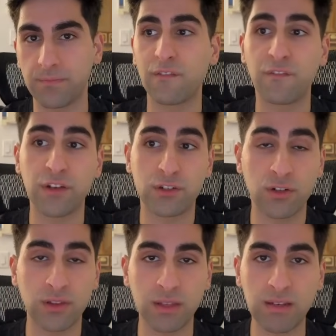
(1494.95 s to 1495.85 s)

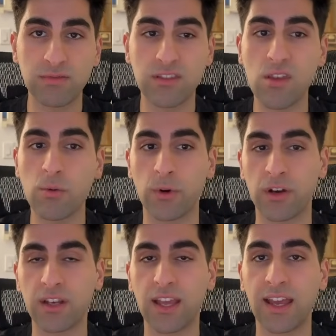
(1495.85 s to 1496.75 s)
Fischer leaves the
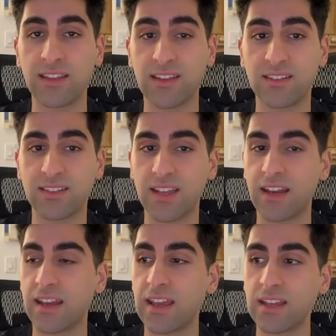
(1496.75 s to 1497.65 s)
rook and
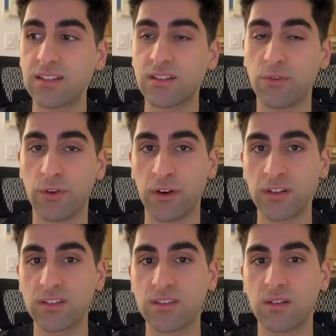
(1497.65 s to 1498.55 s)
instead hits
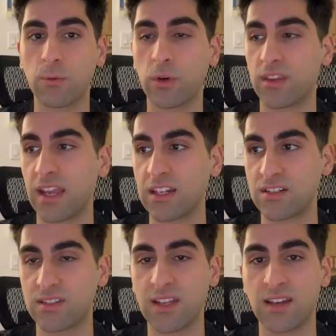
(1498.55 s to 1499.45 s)
first with
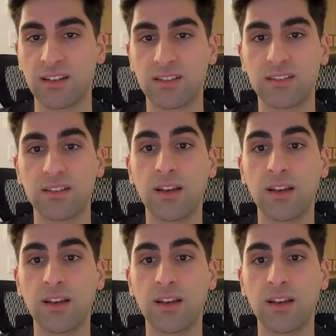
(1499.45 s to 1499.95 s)
h6.